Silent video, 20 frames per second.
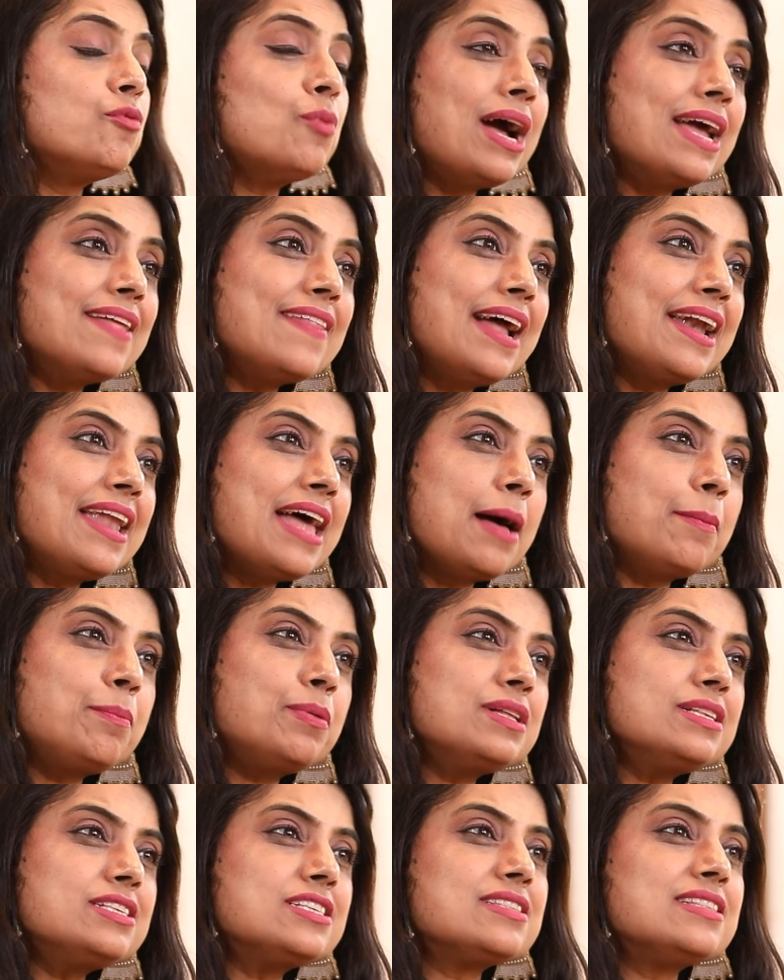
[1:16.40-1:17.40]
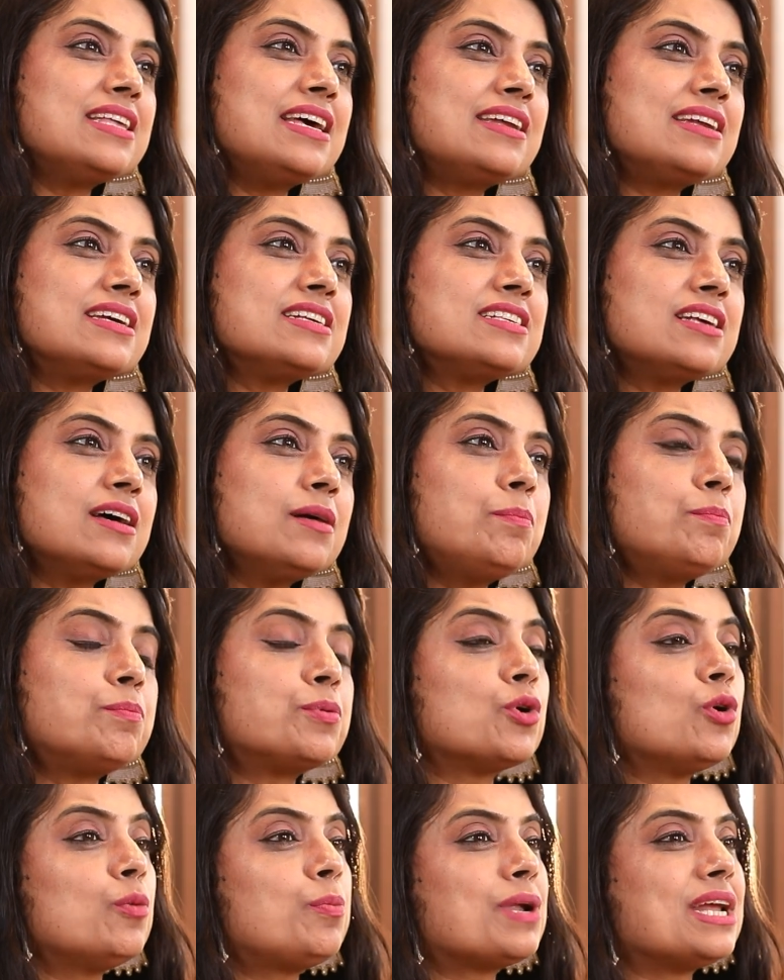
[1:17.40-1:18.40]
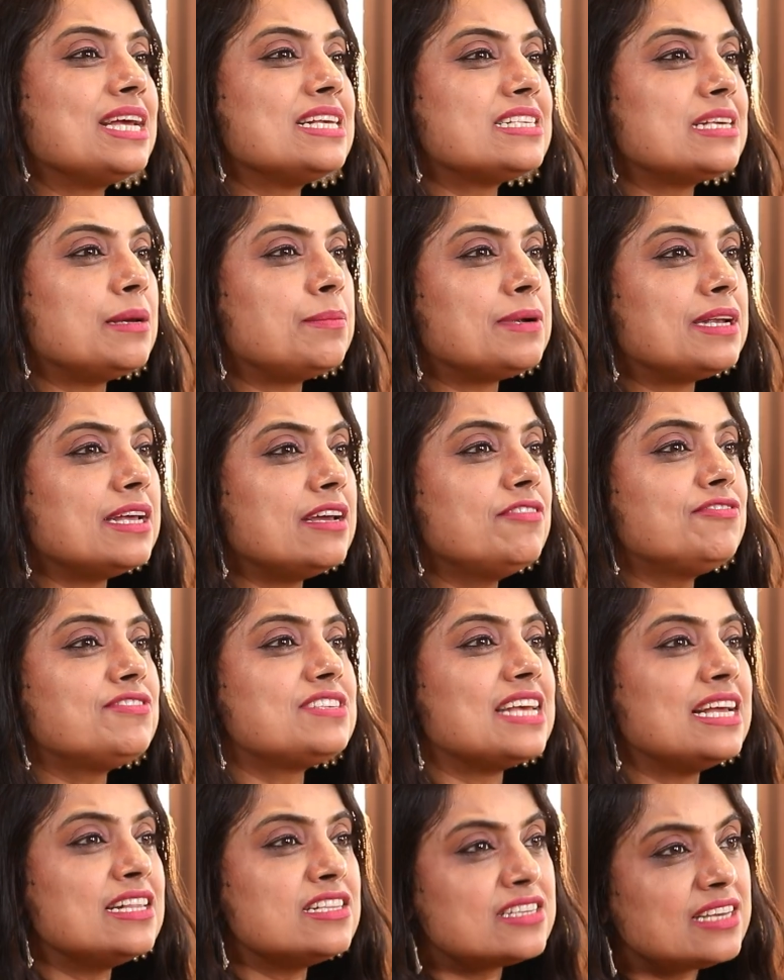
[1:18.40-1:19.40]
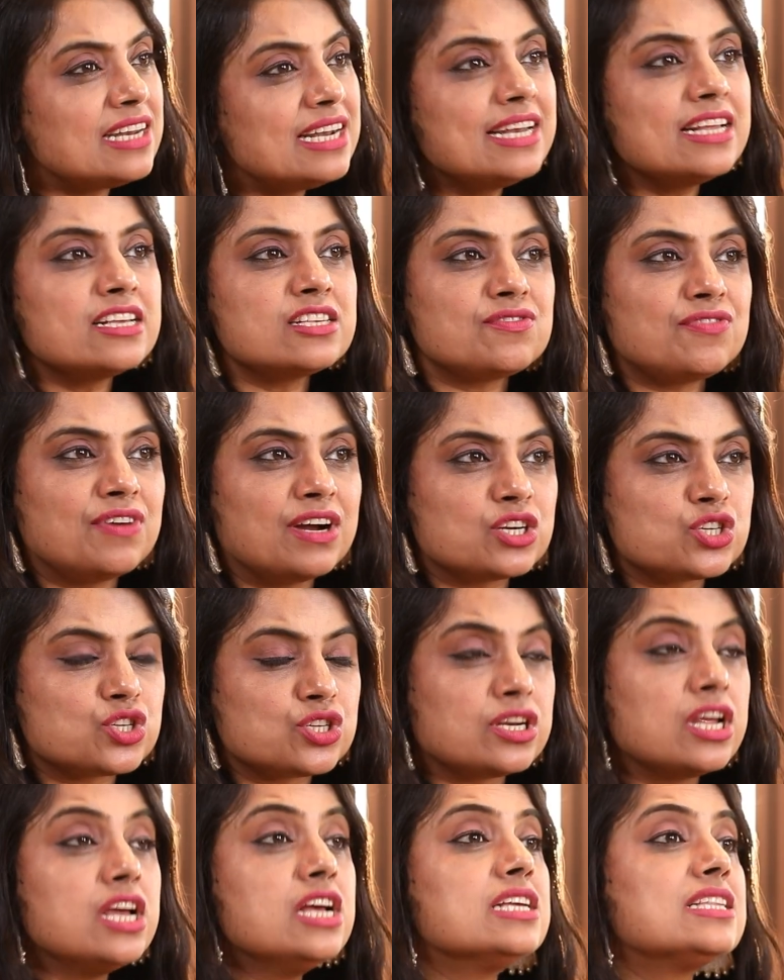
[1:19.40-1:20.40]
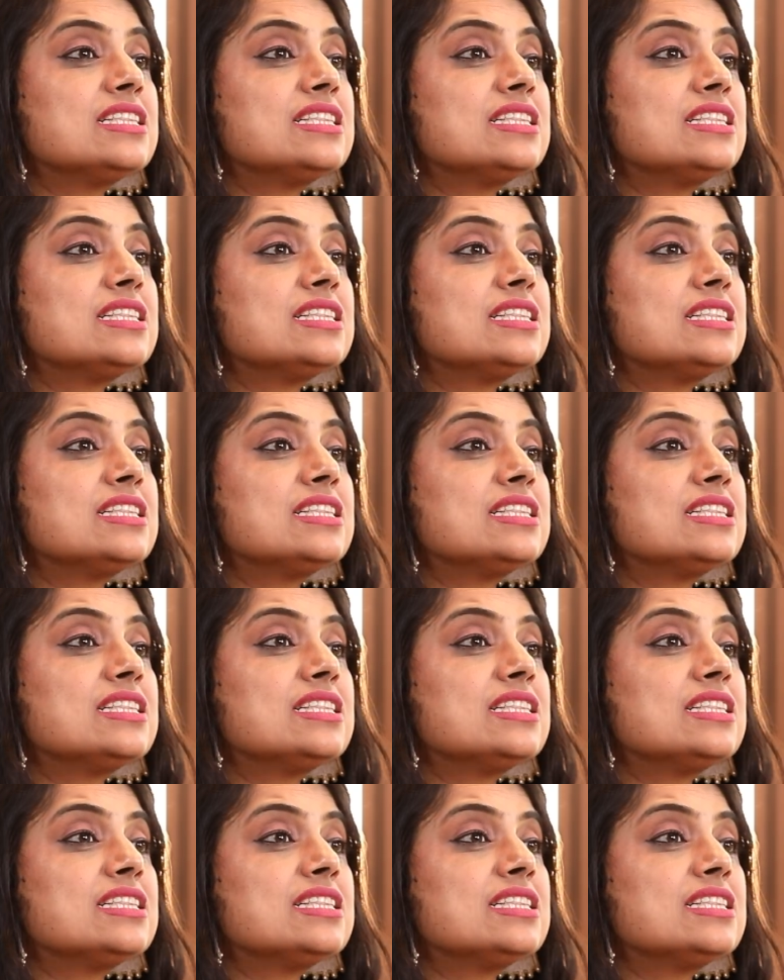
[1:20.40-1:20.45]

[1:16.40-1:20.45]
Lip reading: Why that happens? There is a proprioceptive sensory dysfunction.